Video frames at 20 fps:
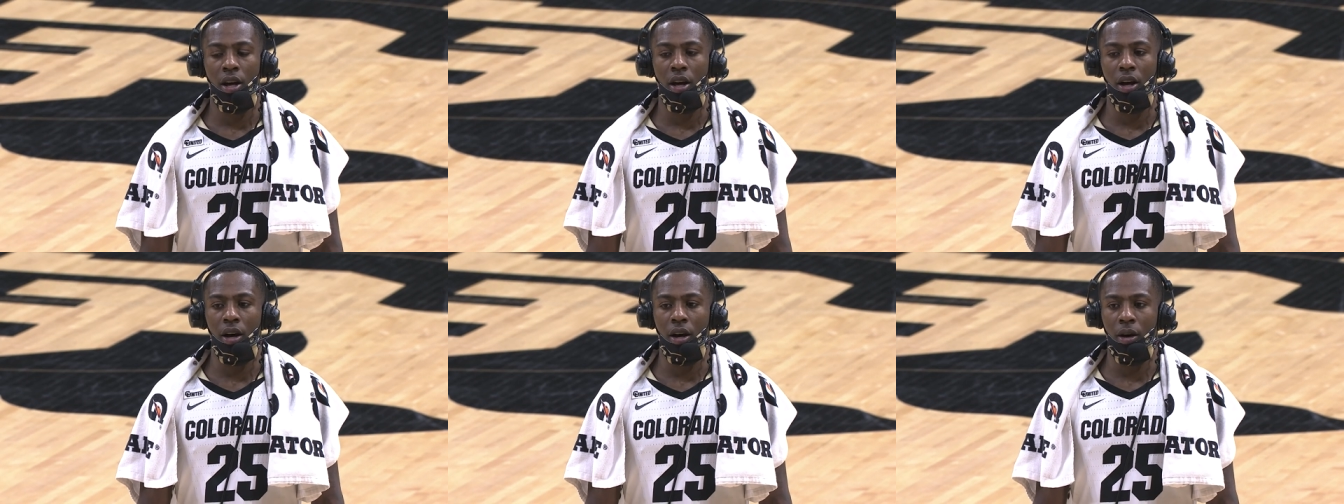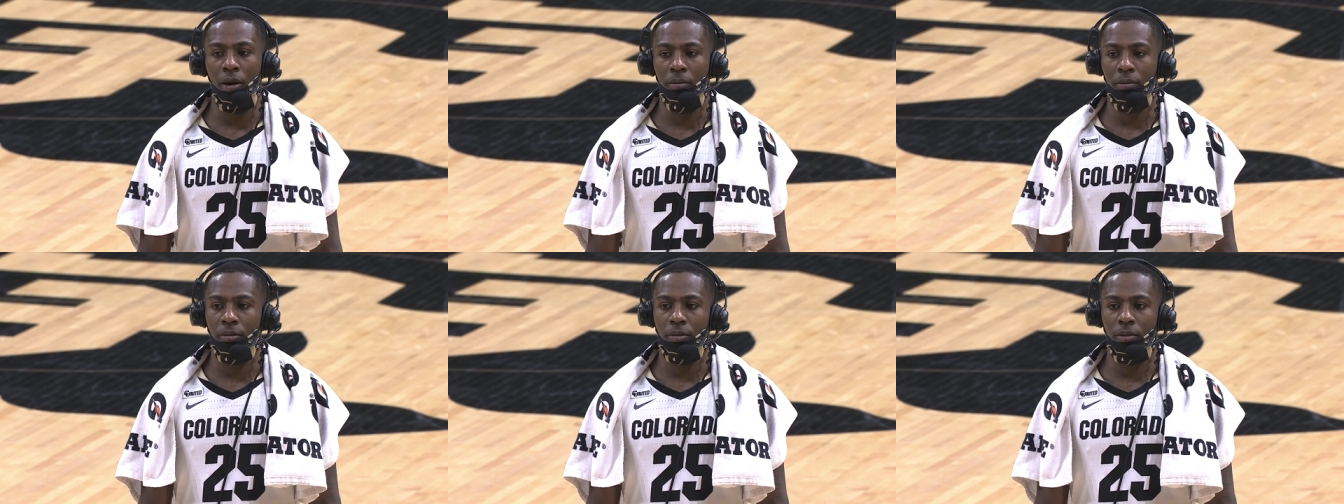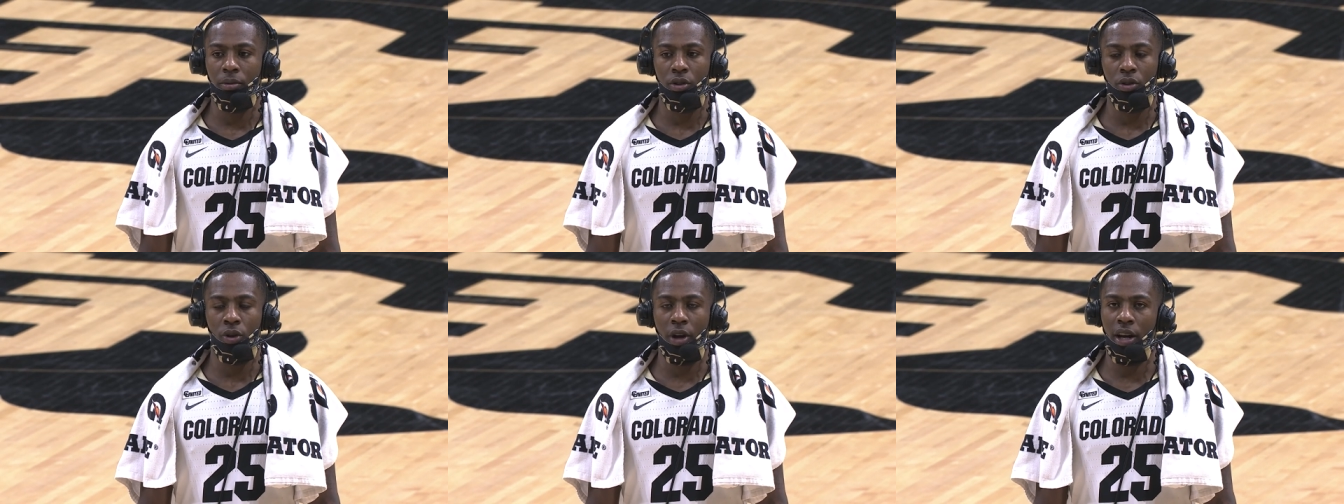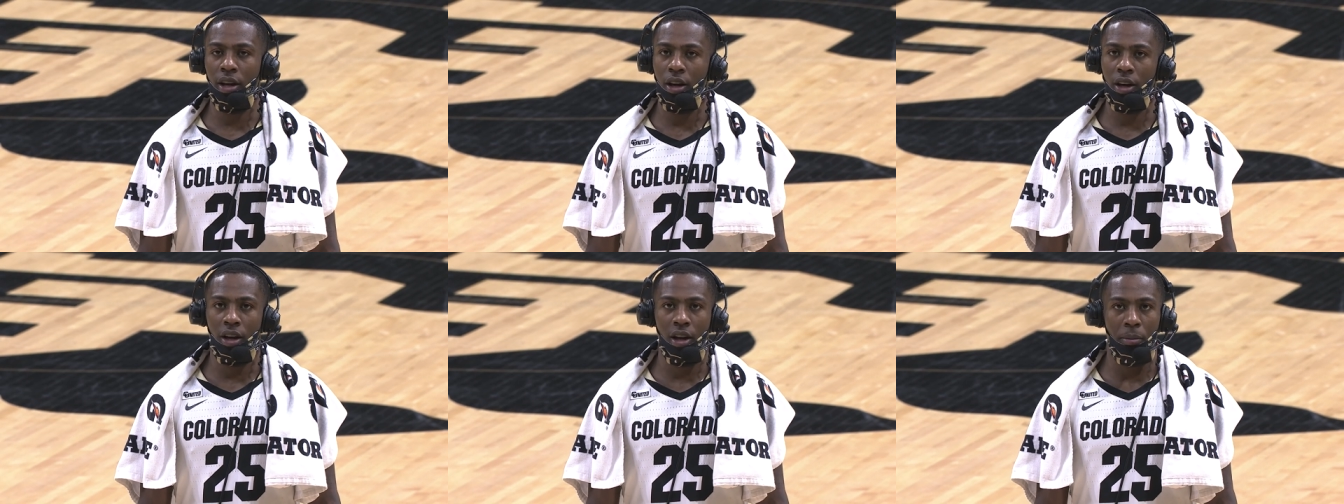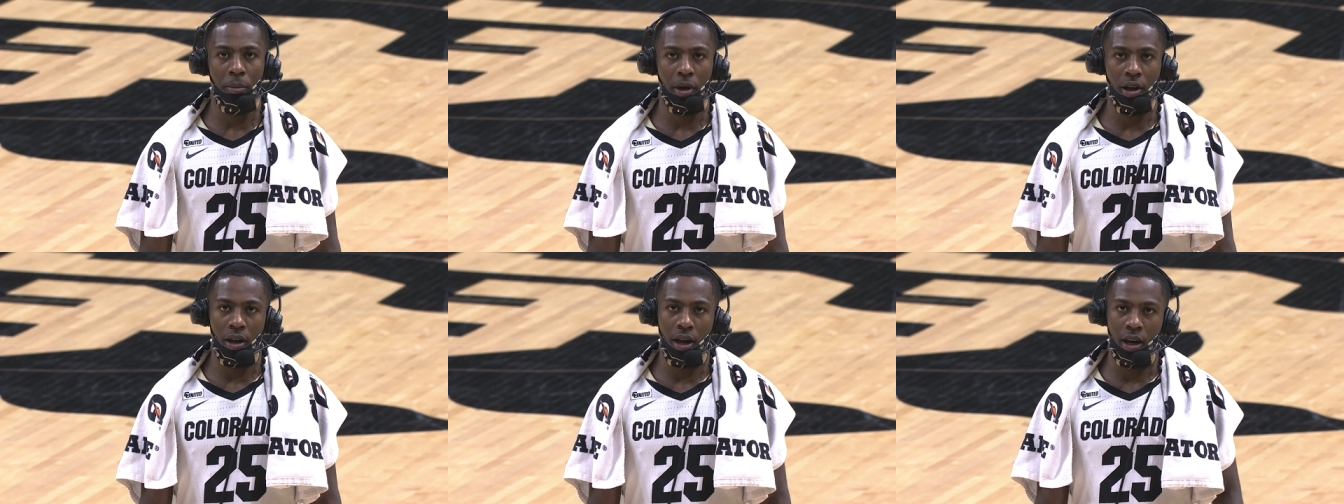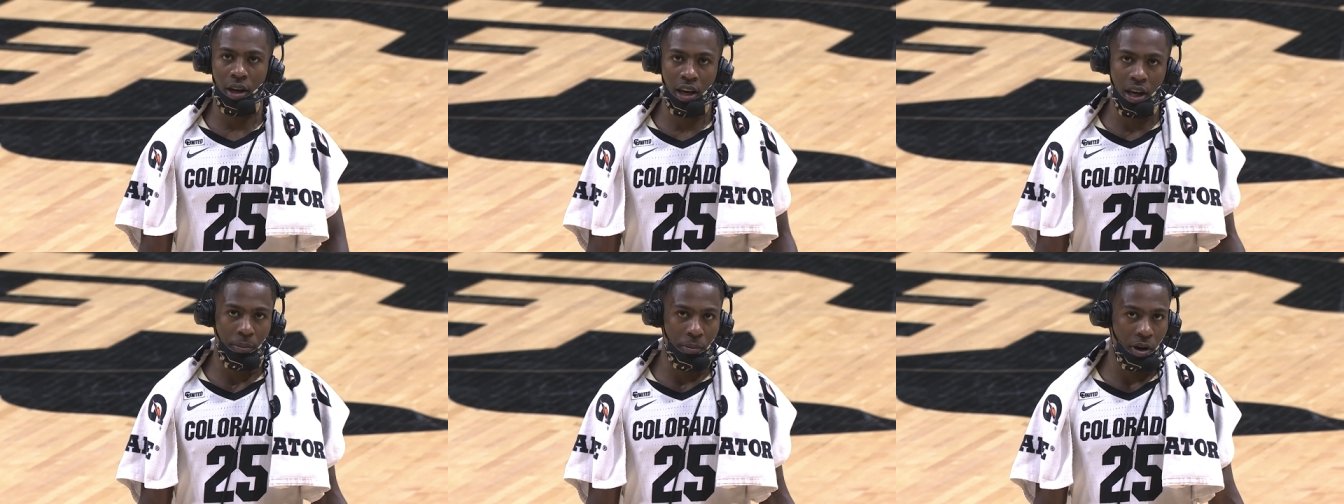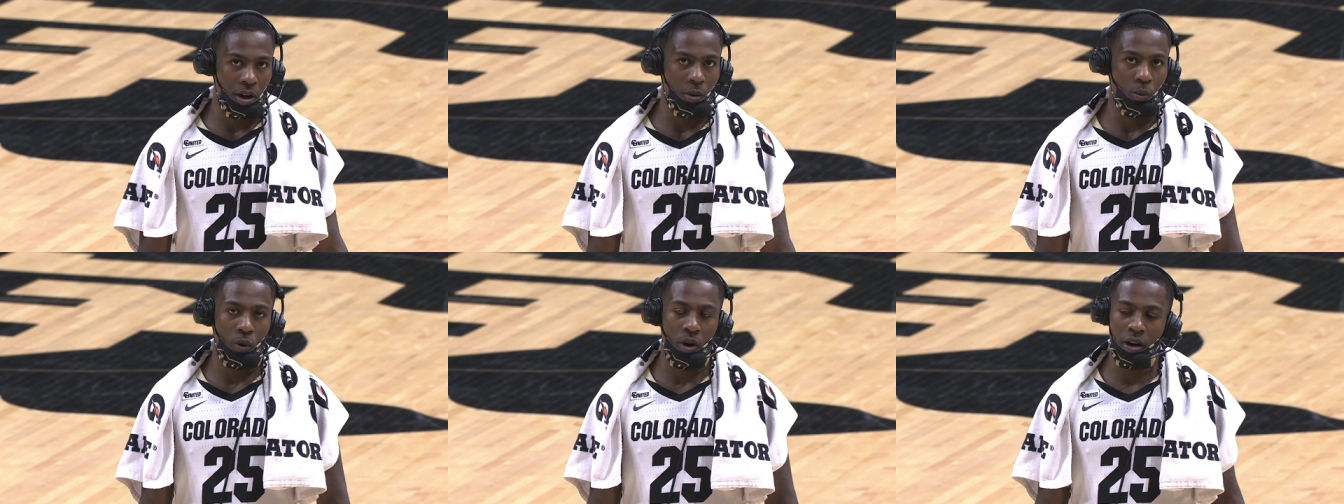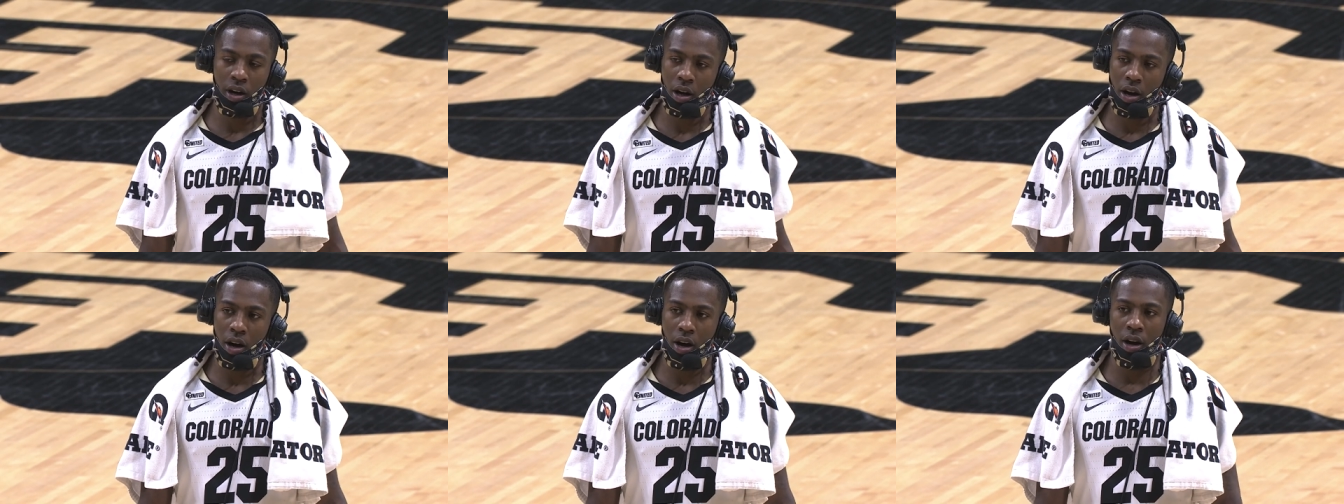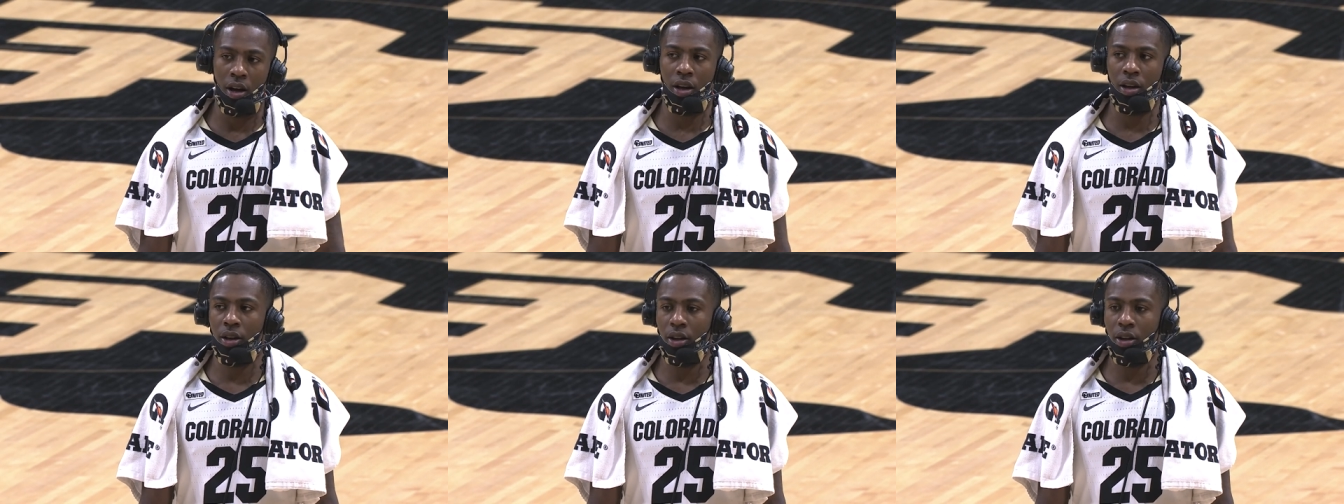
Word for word: um, training him and, and, keeping him working hard.